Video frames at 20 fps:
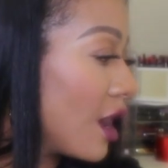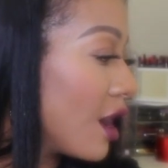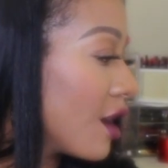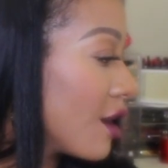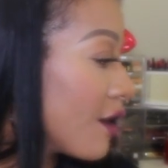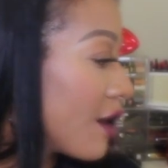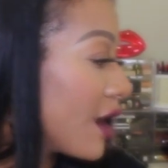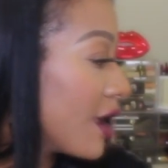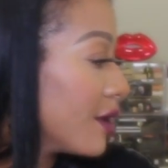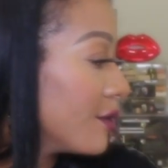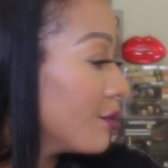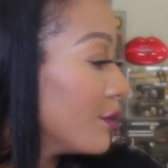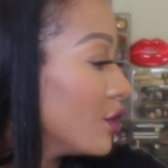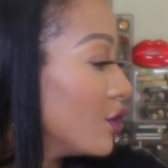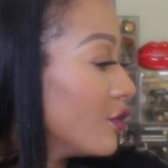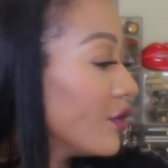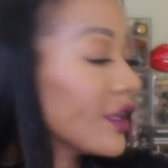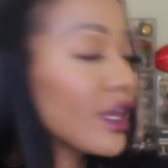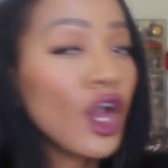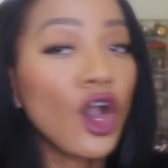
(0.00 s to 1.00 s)
all right
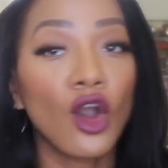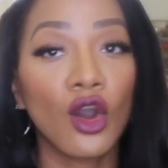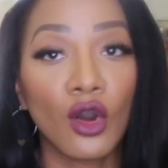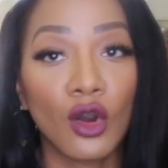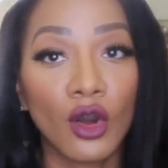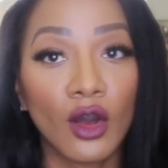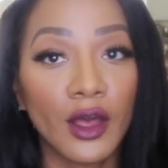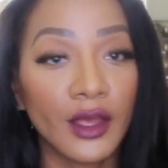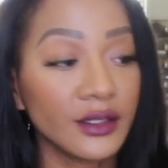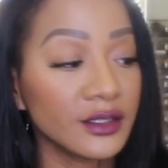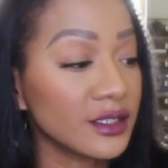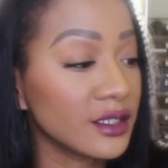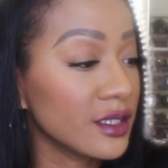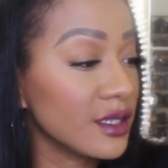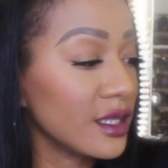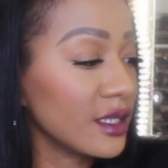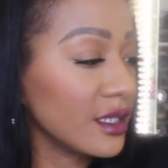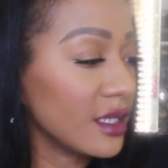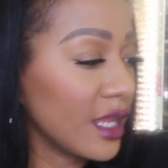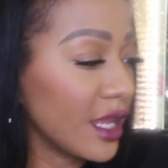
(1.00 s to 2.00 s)
moving on to
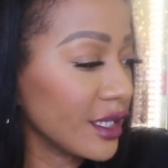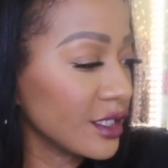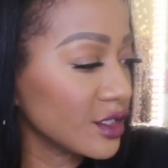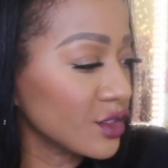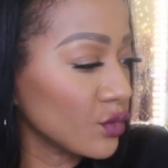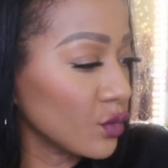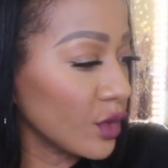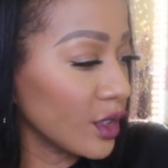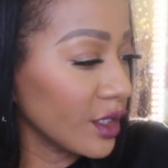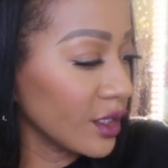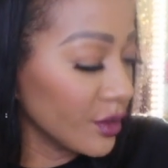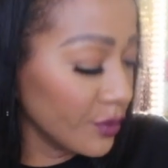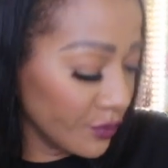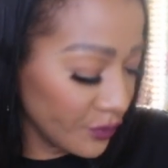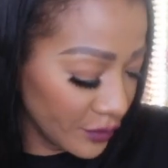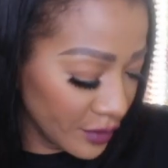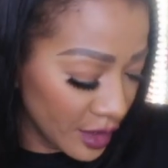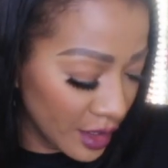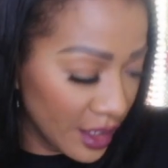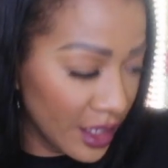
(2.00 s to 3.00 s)
the next one
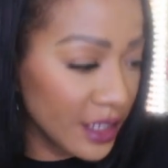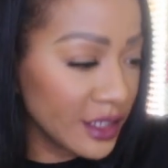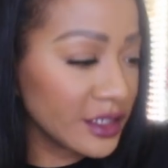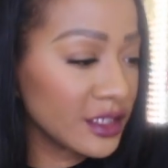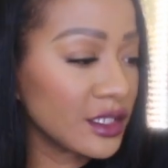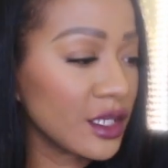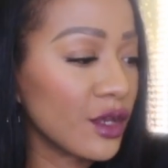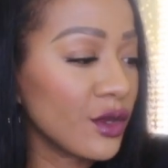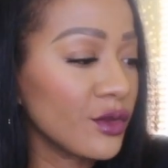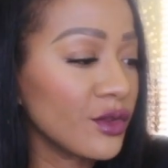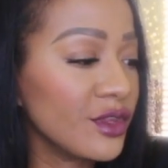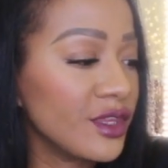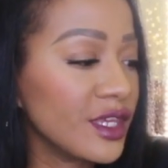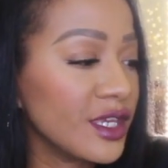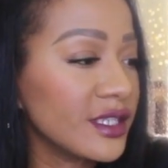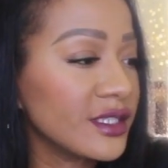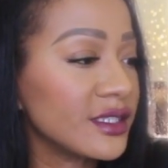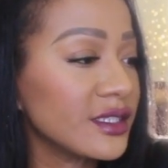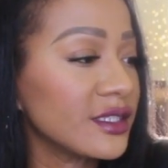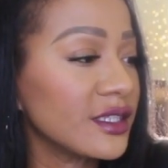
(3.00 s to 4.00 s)
so
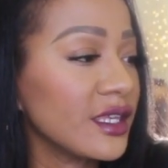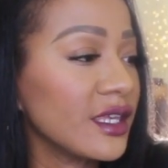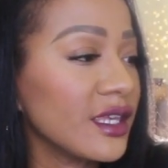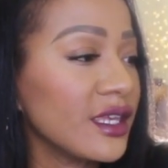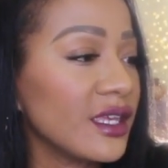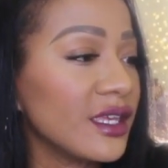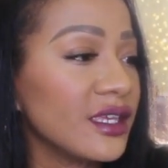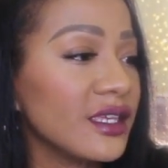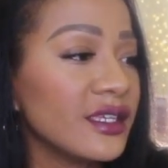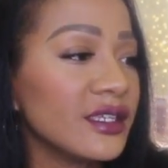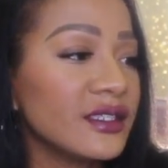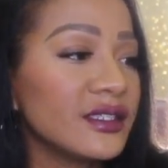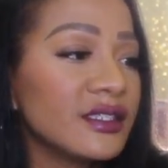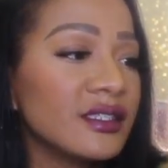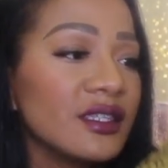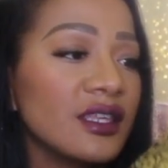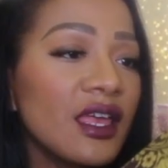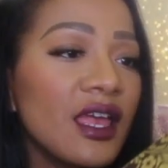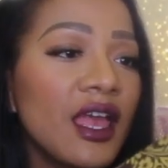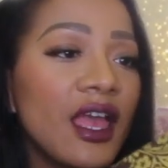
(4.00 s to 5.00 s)
this
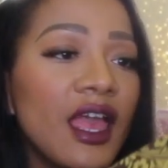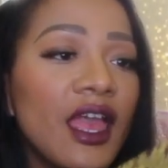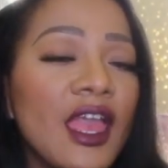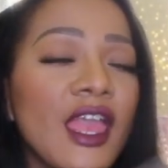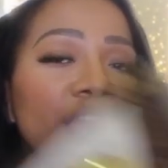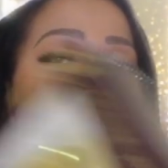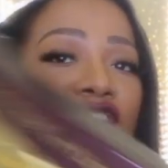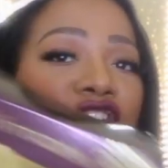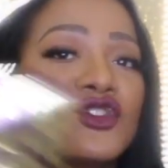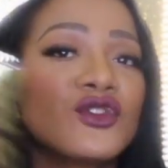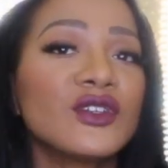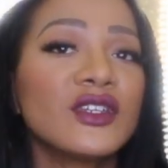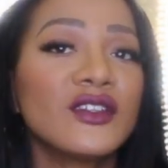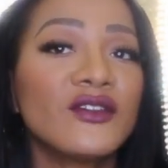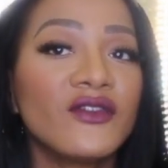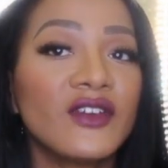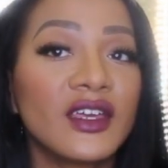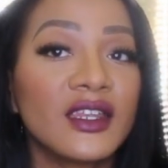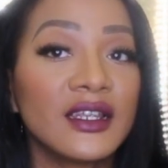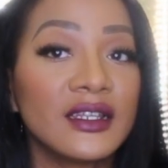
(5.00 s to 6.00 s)
is
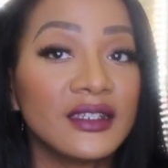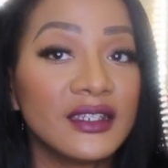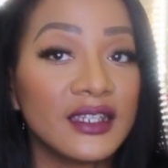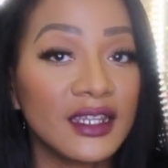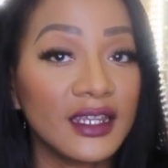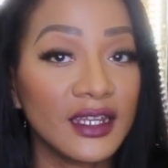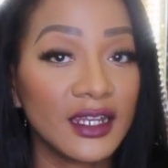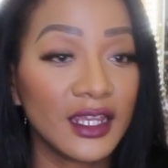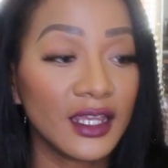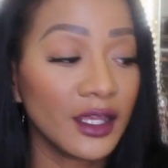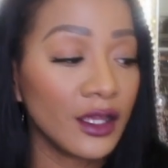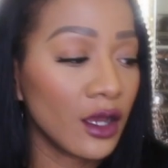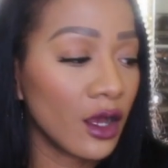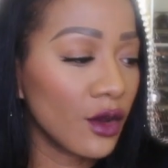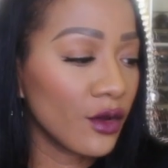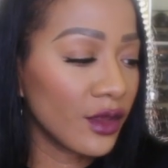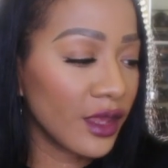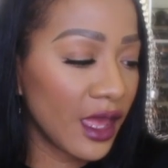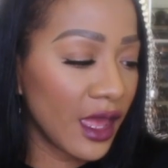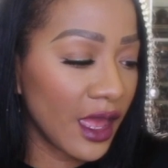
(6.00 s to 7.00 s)
Adrienne Vittadini,
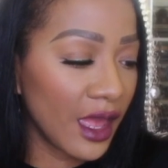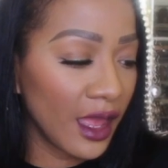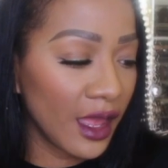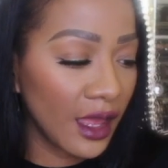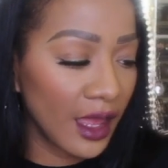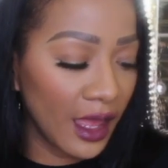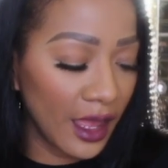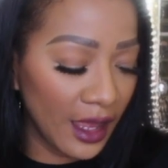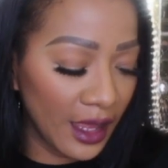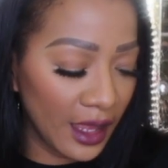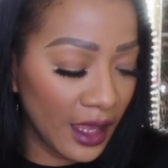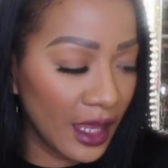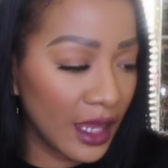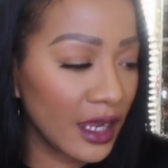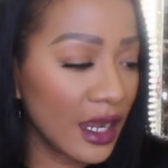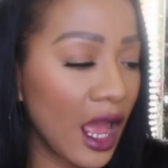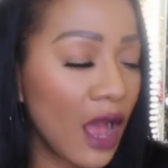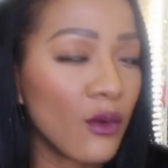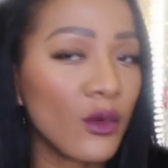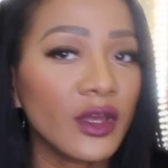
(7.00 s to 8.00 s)
okay?
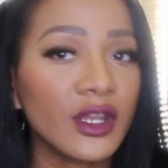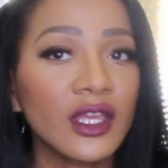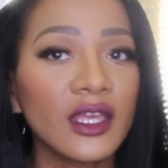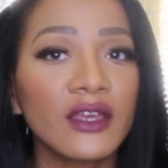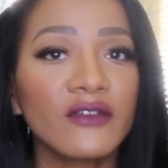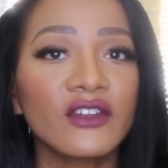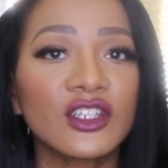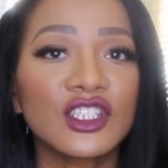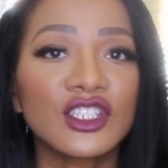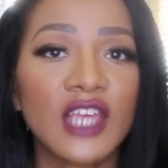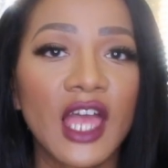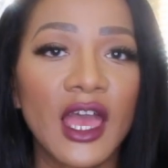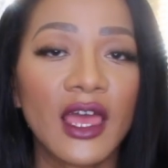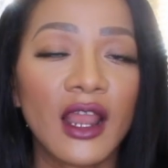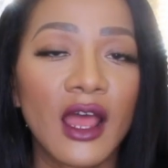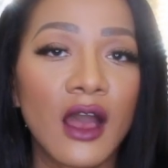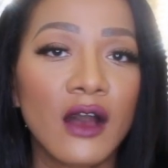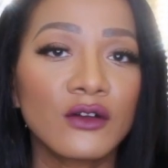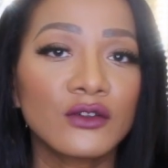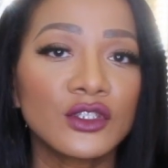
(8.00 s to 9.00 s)
And I wanna give a shout
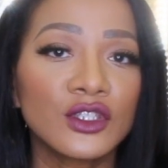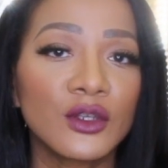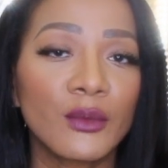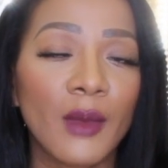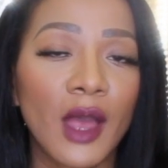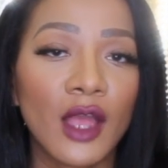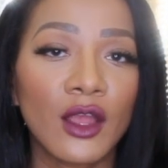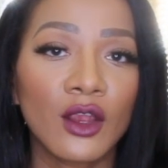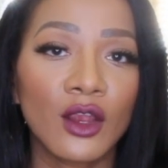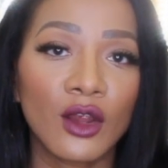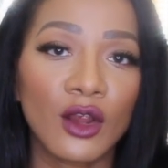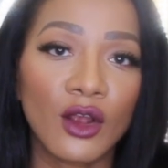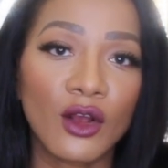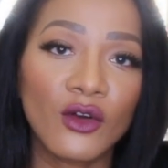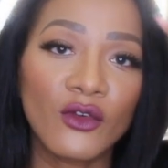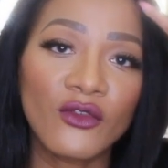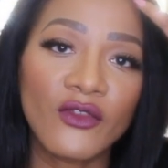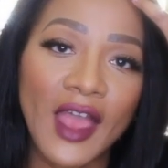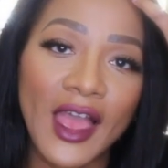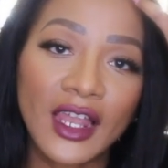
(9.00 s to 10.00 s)
out to my
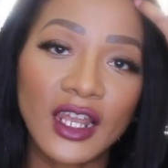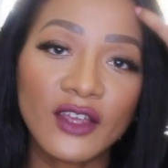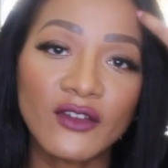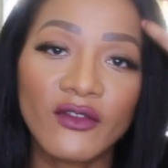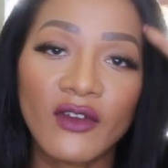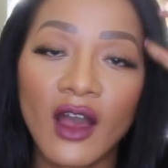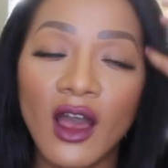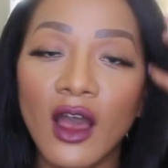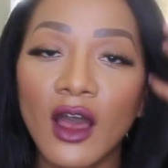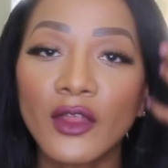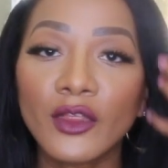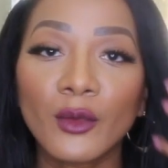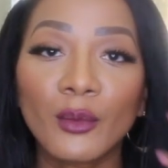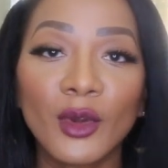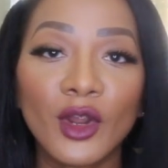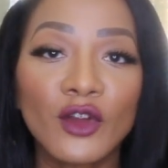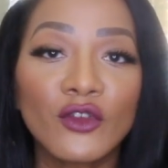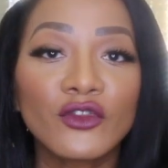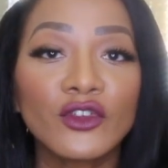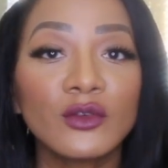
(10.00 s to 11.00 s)
girl, Valley Vaughn, the
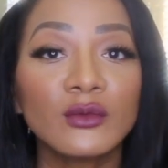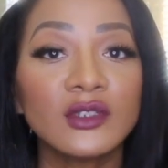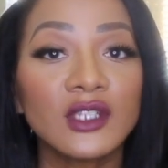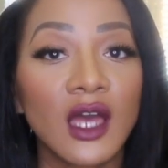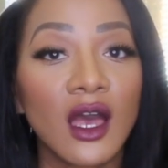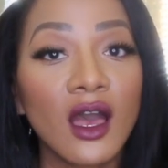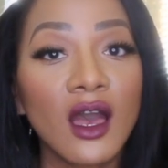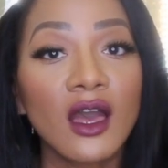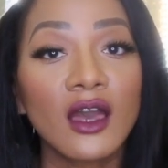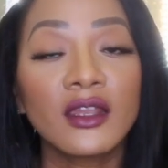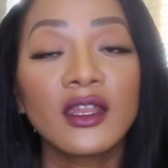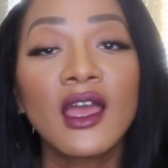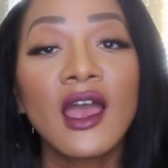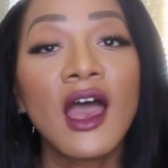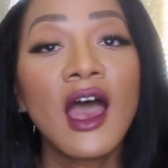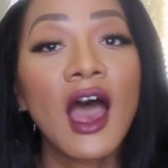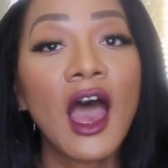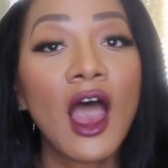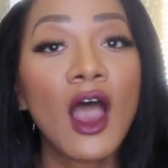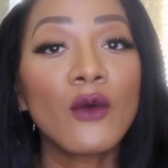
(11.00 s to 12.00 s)
Perfume Don.
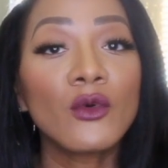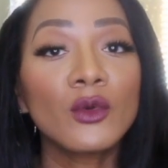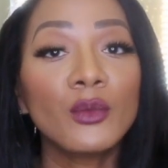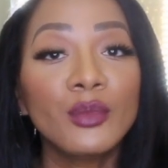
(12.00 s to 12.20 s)
I